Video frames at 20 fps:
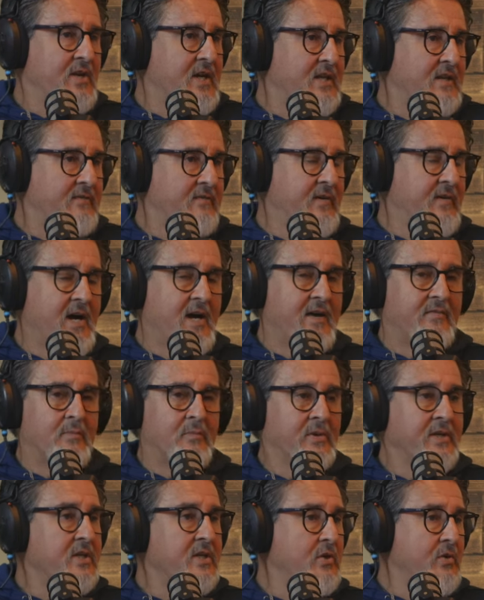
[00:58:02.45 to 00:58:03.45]
to 95.
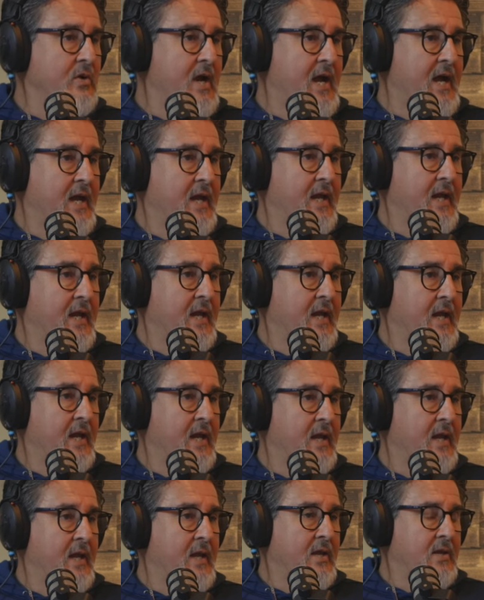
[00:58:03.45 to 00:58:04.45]
Blink your eye.
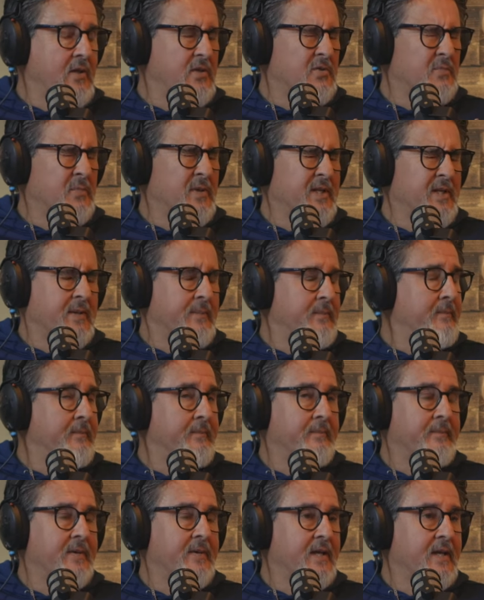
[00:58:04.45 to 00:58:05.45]
Just blink him.
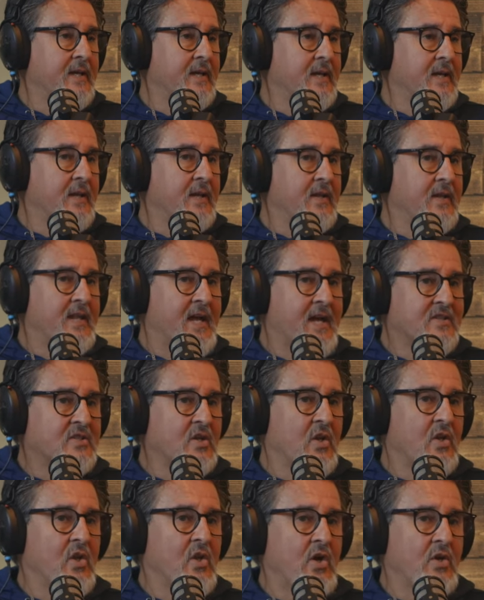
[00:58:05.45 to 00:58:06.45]

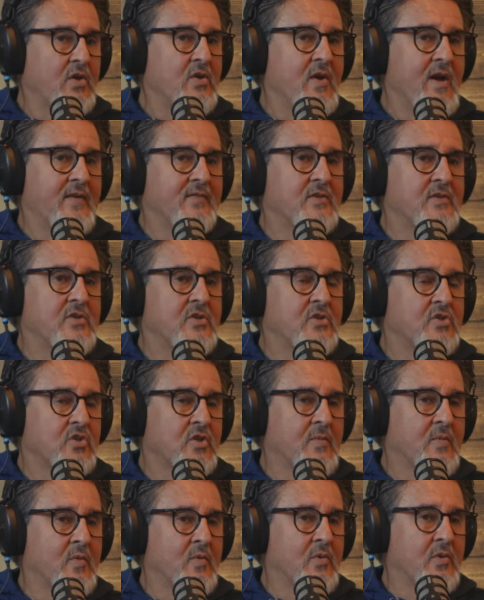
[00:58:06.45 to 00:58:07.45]
That's how long you have to
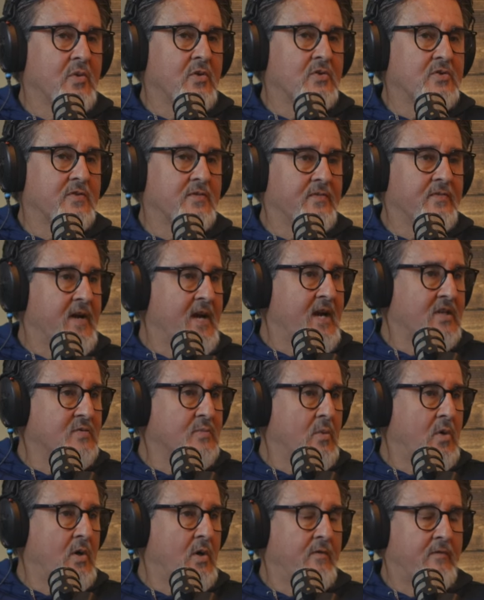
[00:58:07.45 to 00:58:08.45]
determine whether it's a
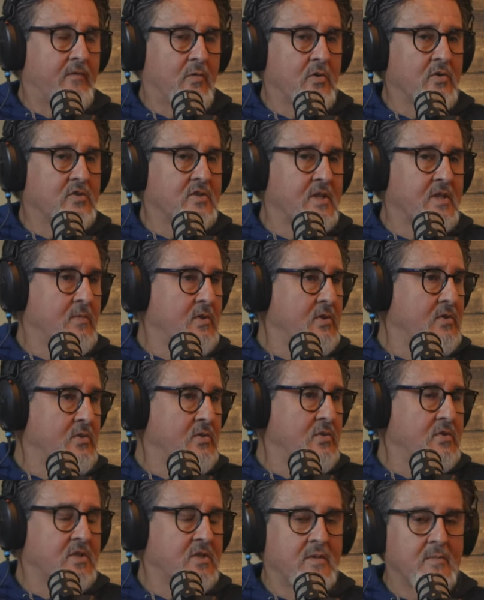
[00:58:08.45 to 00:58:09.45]
fastball, a four seamer,
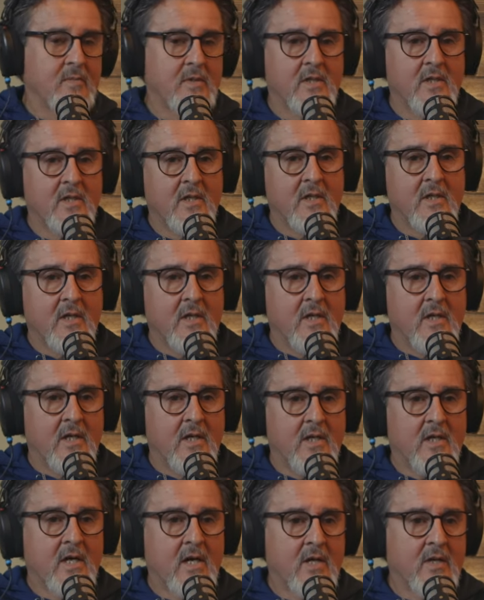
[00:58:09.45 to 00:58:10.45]
two seamer,
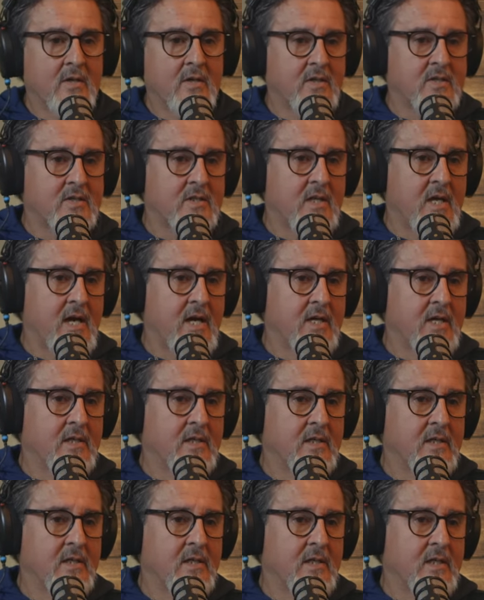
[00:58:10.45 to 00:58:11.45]
a cutter, a
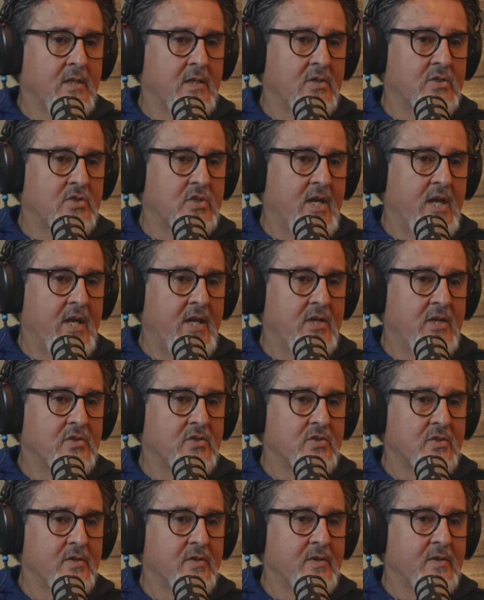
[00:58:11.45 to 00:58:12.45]
slider, a
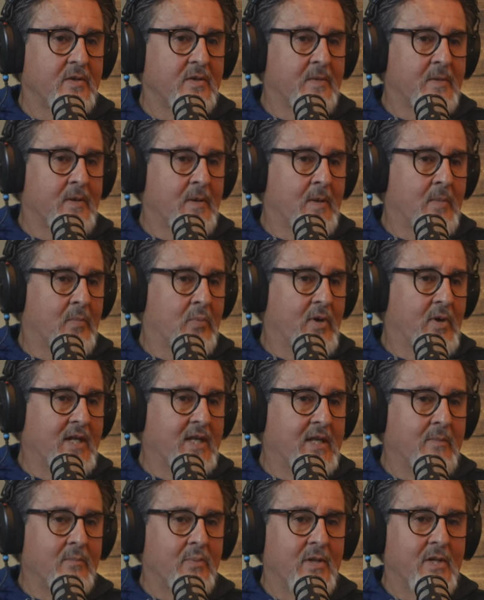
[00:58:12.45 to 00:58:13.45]
change, a
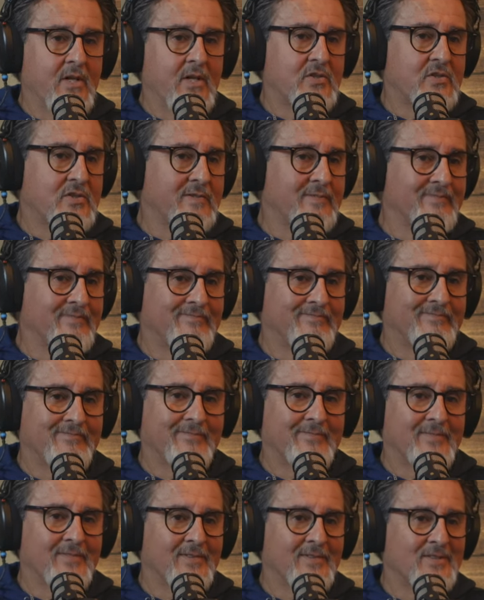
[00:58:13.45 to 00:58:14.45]
breaking pitch,
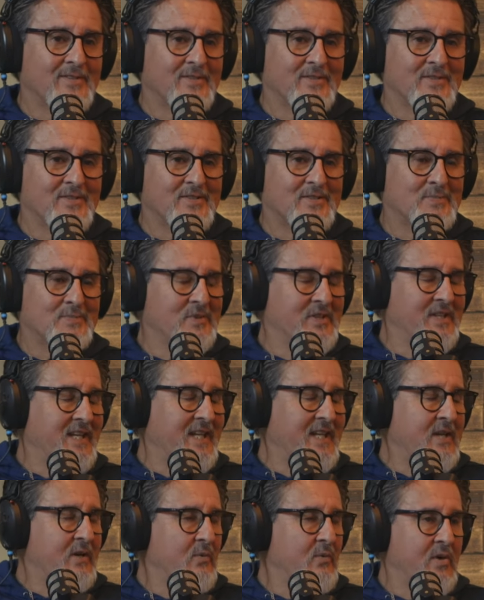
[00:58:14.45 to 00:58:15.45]

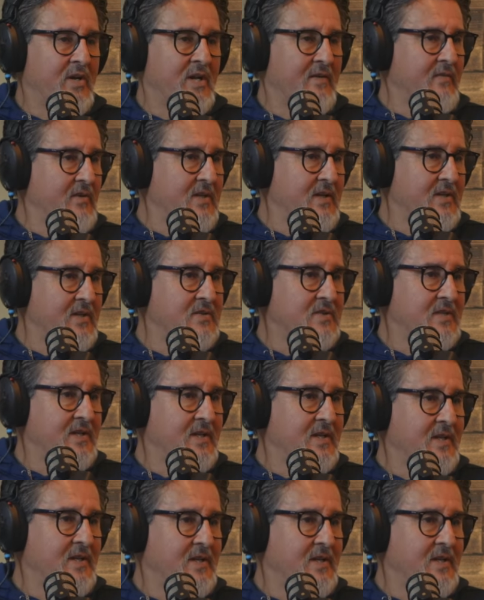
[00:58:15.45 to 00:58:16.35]
splitty, whatever it is,